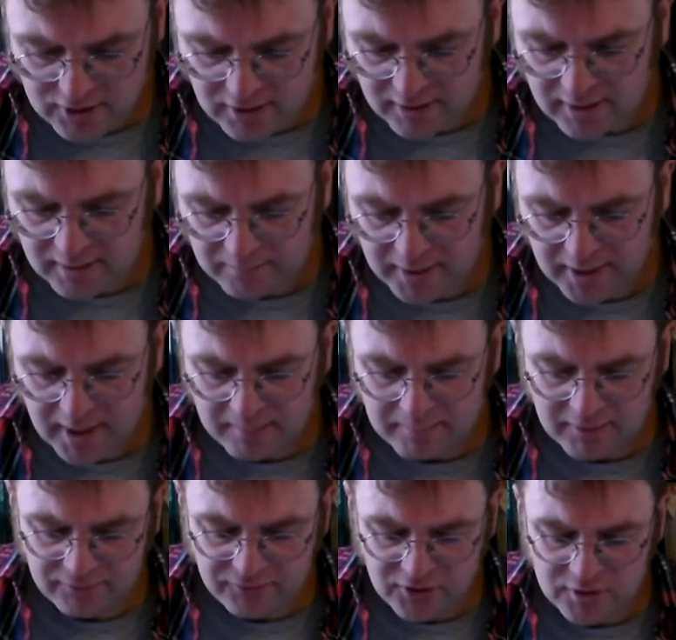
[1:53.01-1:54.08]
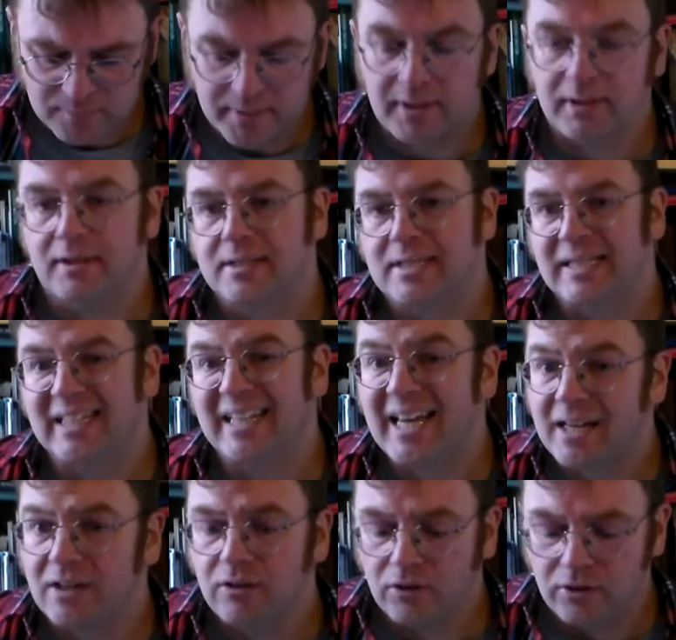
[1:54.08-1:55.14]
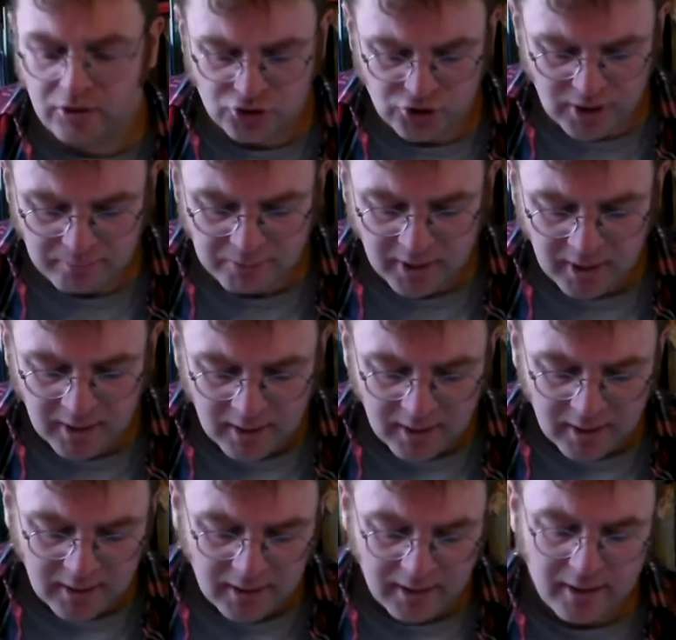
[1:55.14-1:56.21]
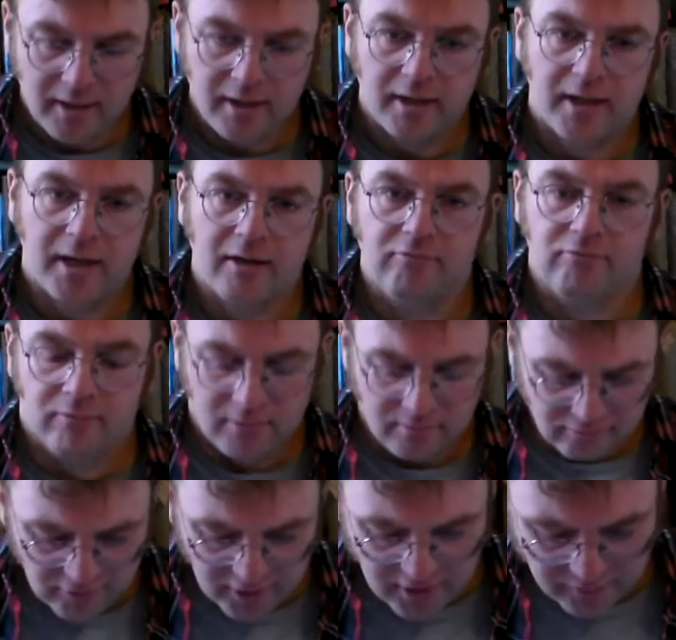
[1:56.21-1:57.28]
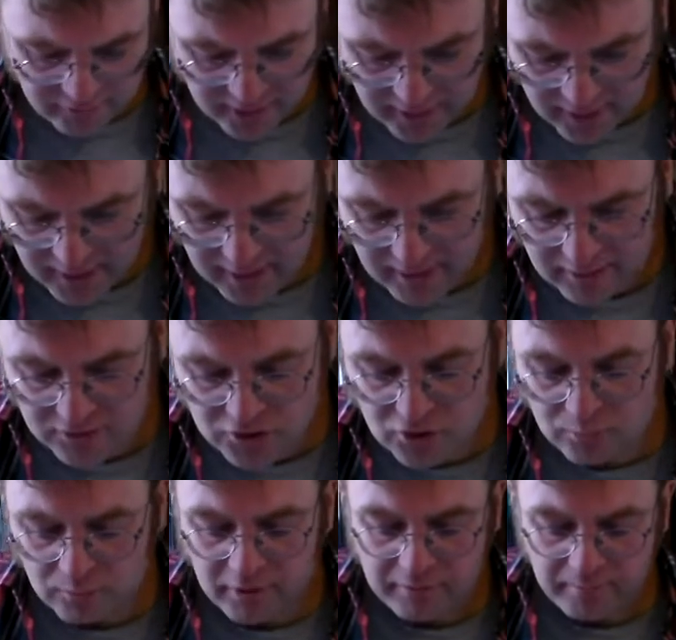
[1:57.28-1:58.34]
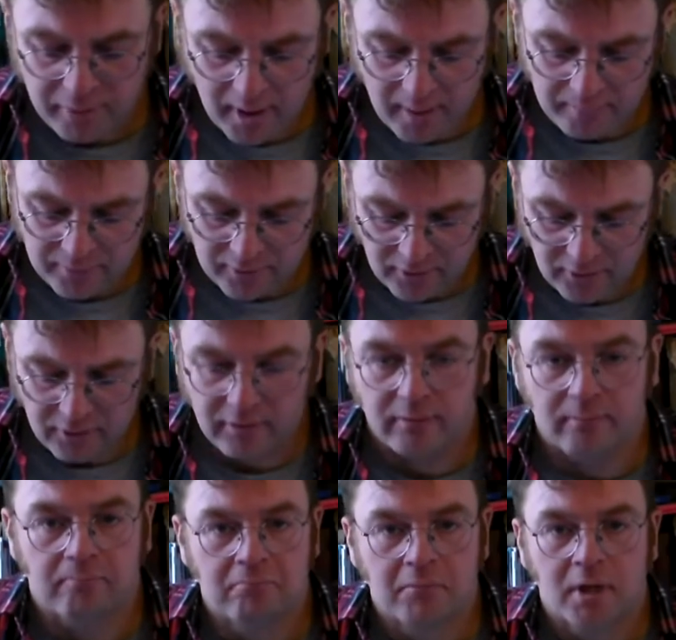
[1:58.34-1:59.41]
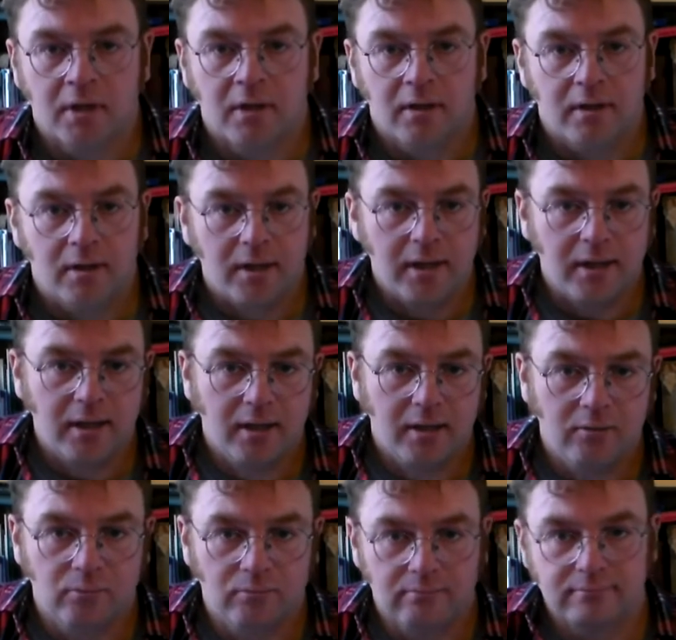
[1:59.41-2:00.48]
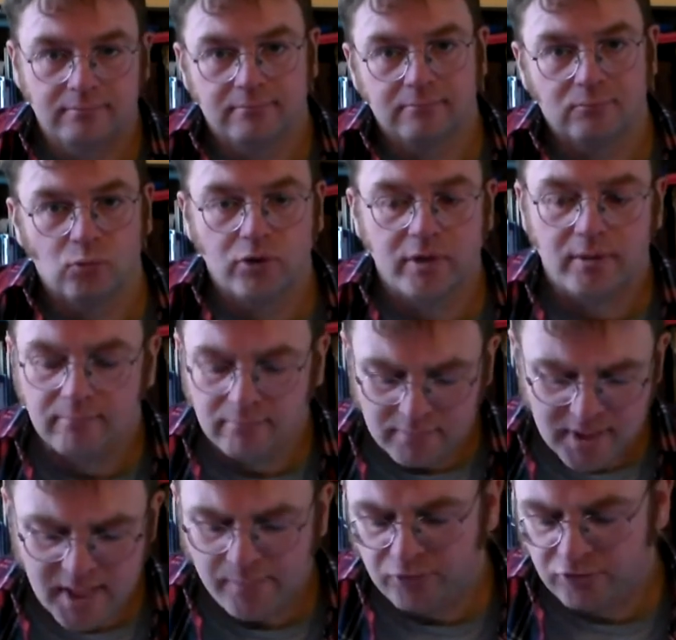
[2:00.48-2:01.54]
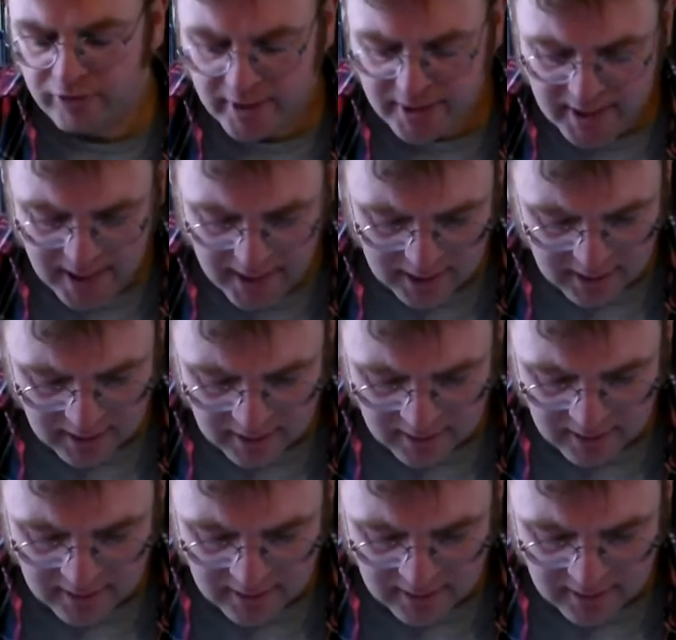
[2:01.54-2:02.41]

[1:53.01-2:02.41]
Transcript: Dunning became the first pilot to land on a ship, again recovering a Sopwith pup on a wooden temporary deck